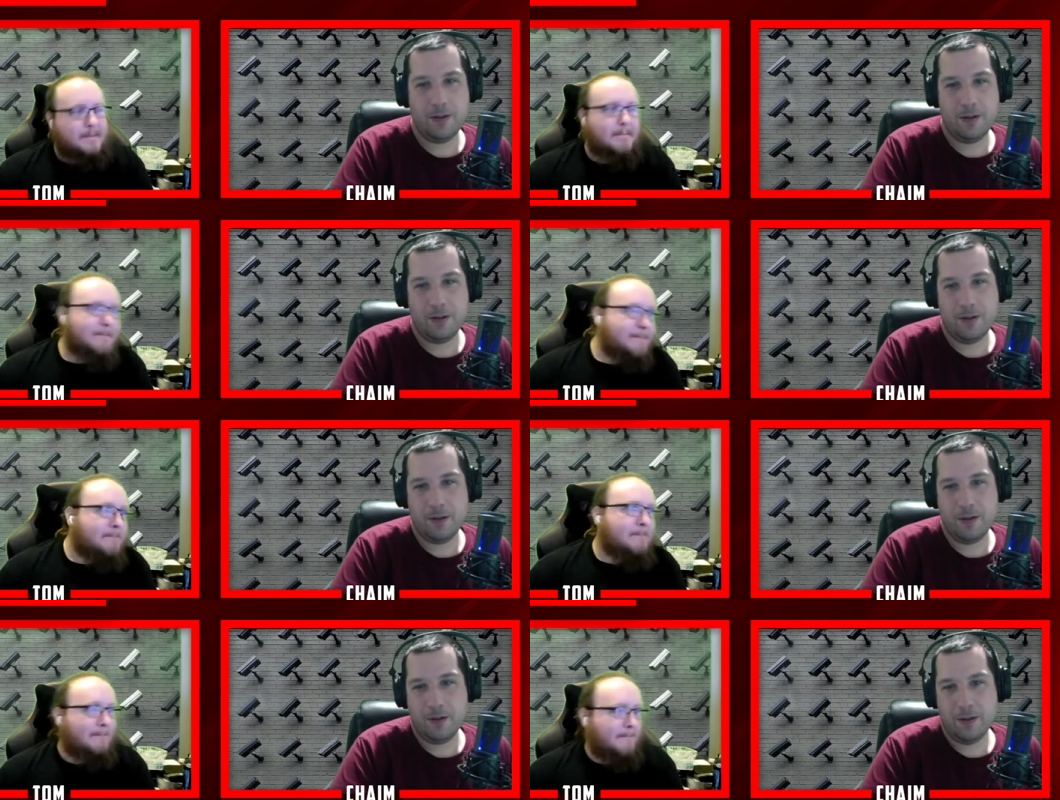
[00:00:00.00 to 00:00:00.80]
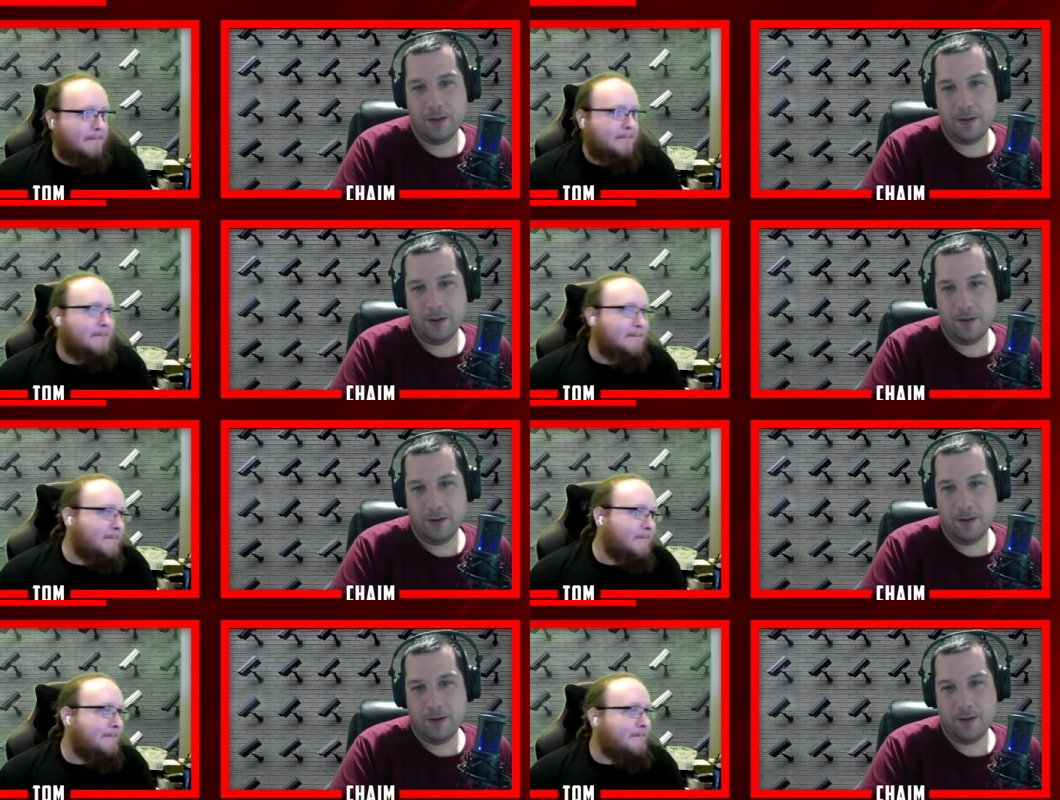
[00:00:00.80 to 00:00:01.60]

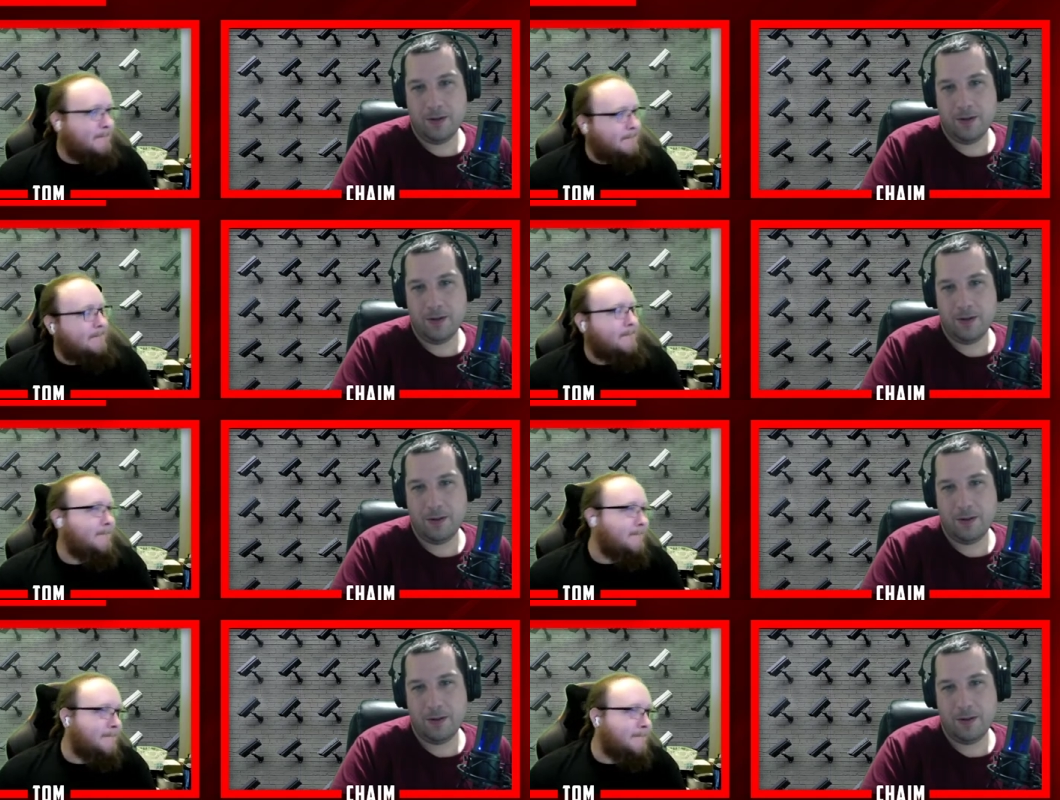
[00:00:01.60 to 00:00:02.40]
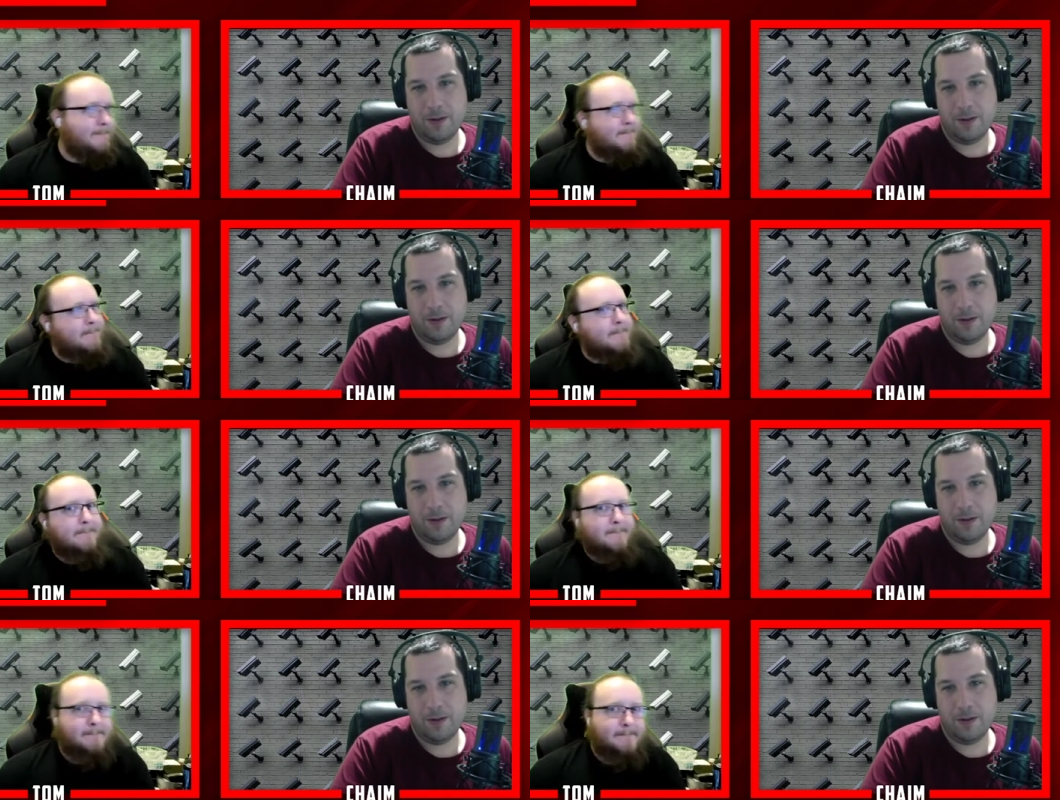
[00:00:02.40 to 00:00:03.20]

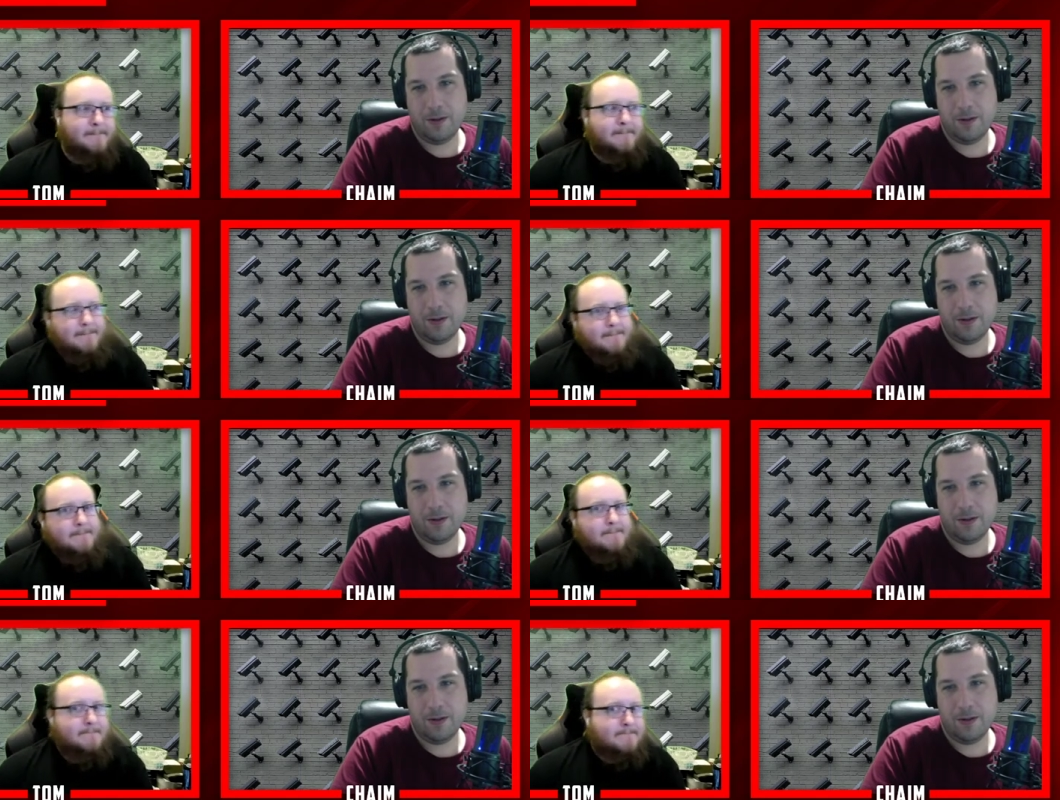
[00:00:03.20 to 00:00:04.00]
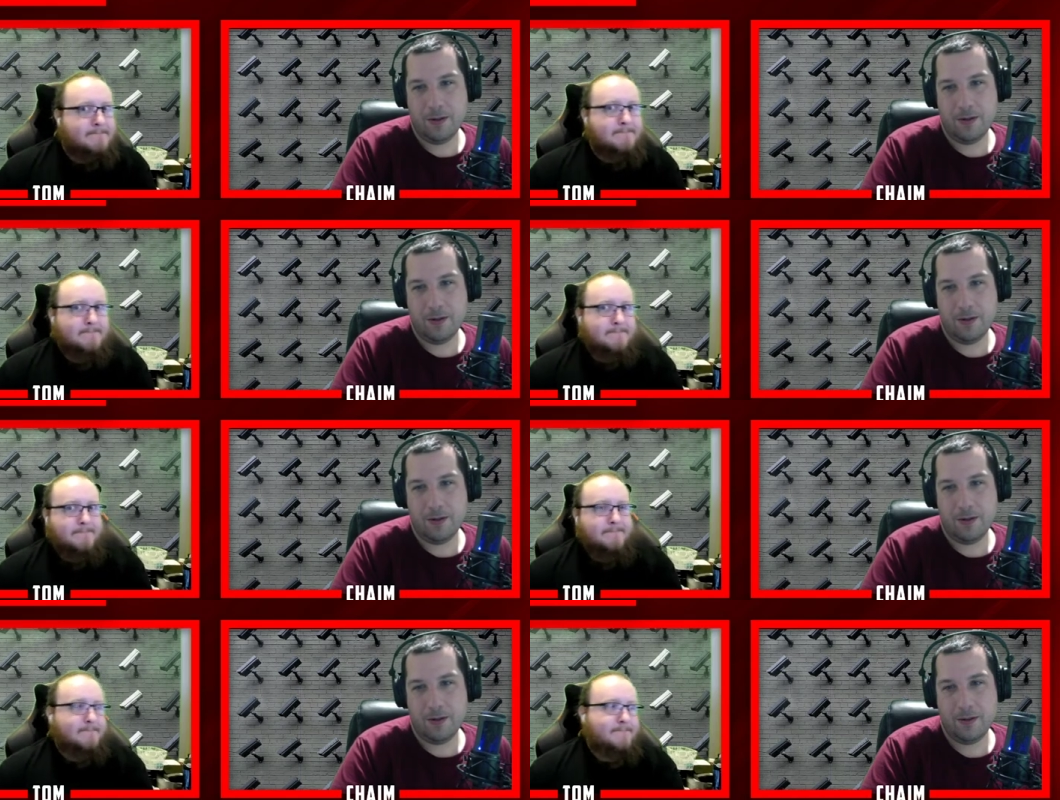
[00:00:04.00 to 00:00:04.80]

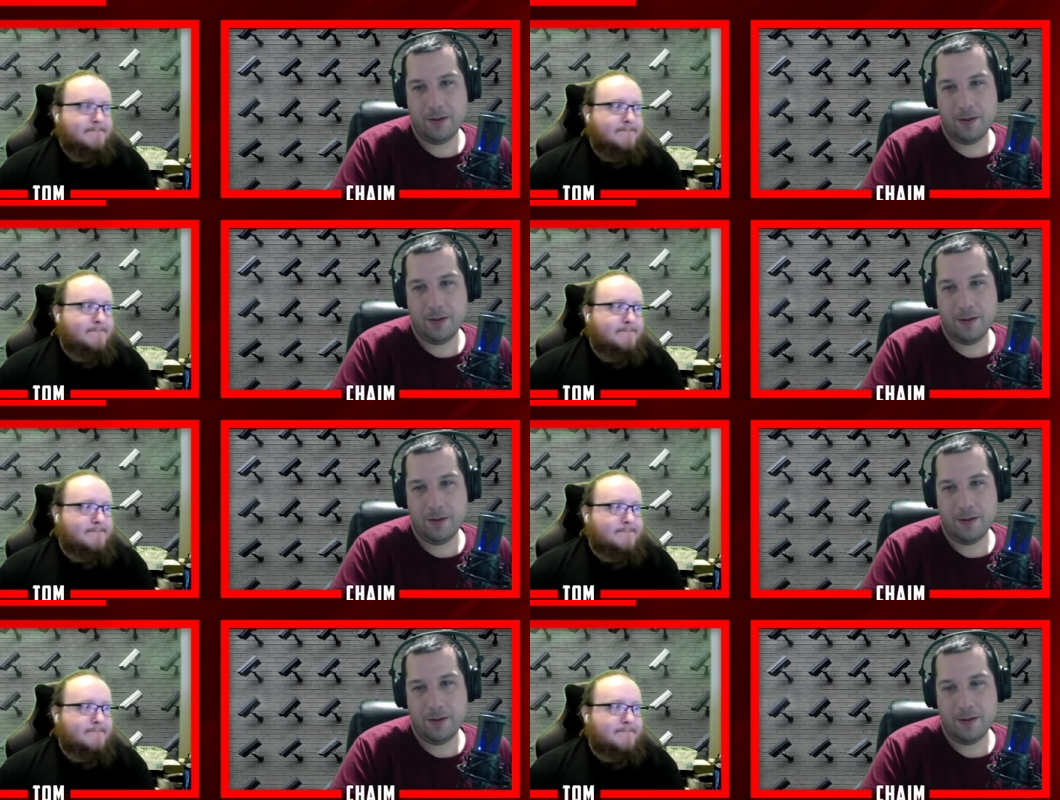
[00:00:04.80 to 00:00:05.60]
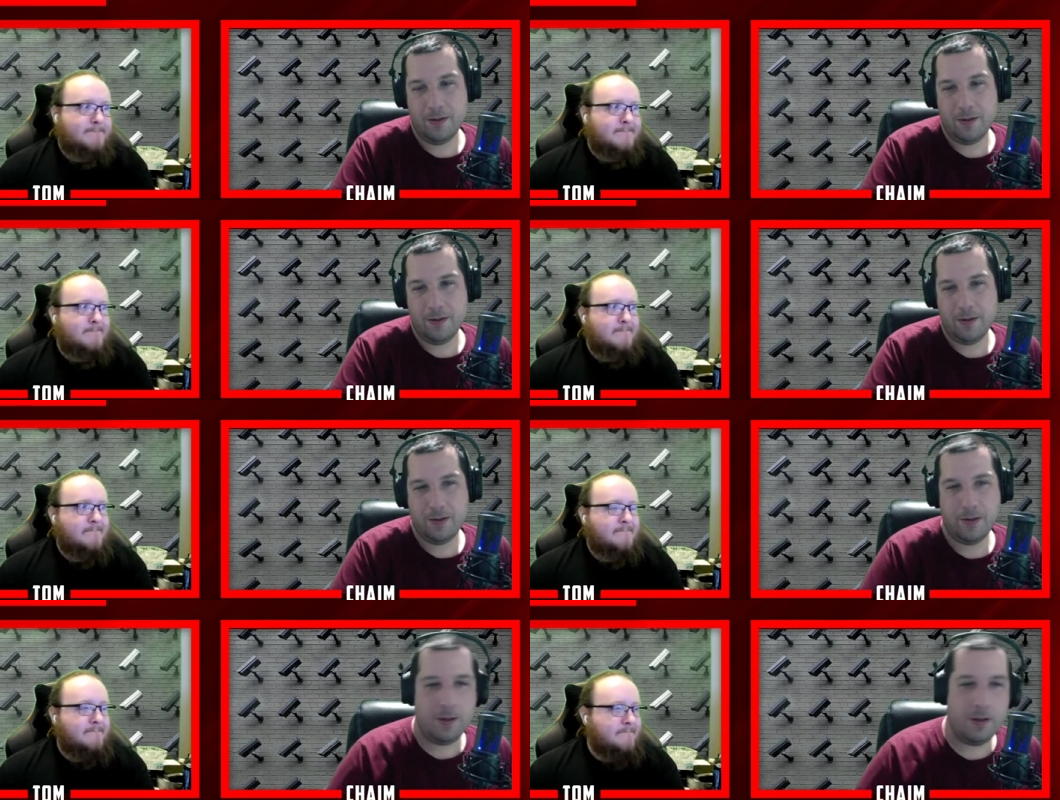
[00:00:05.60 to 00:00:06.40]

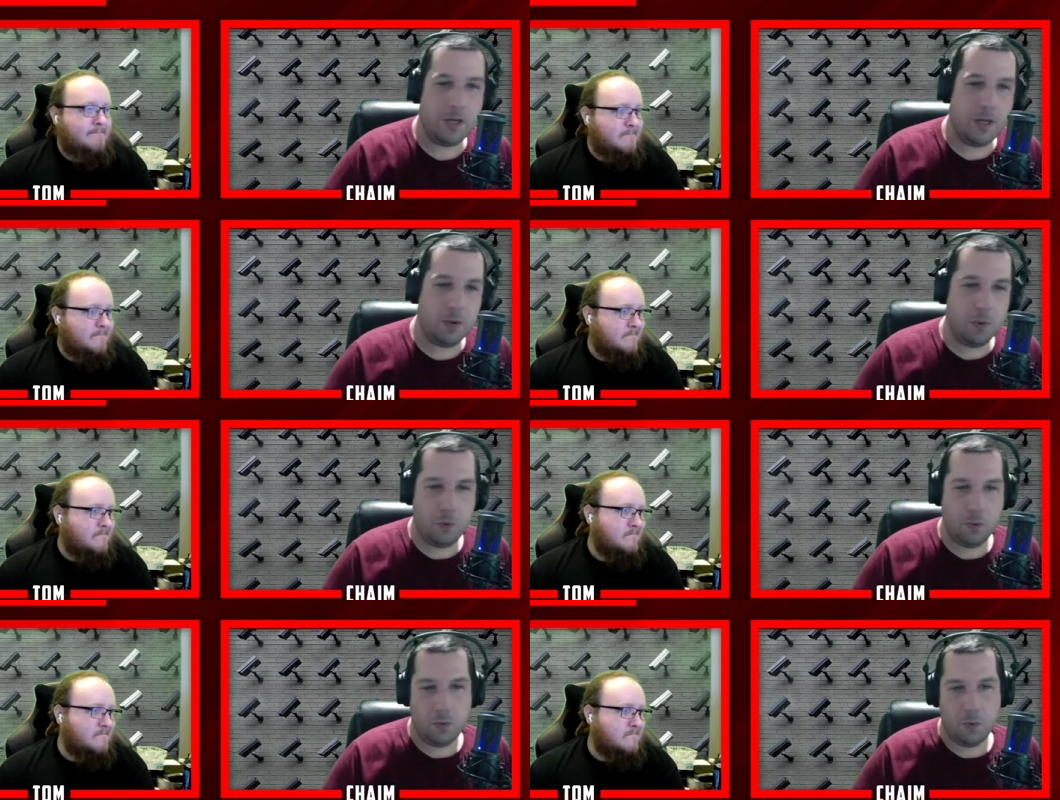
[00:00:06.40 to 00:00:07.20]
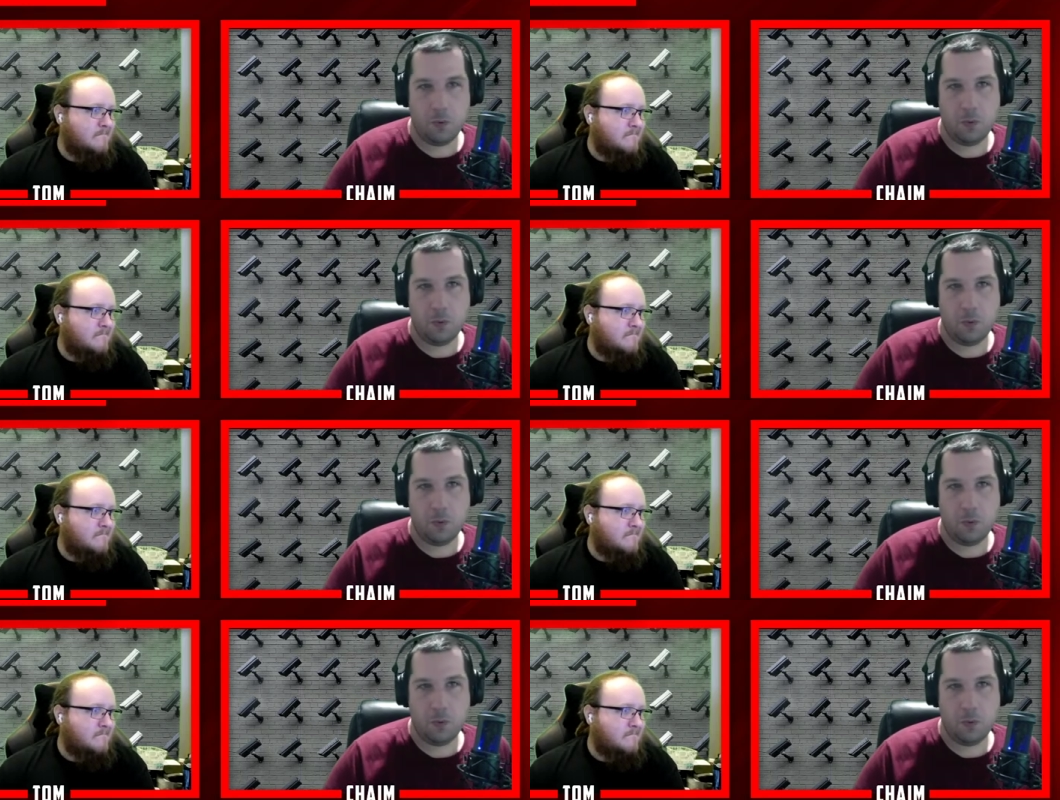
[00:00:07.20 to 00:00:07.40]
[no speech]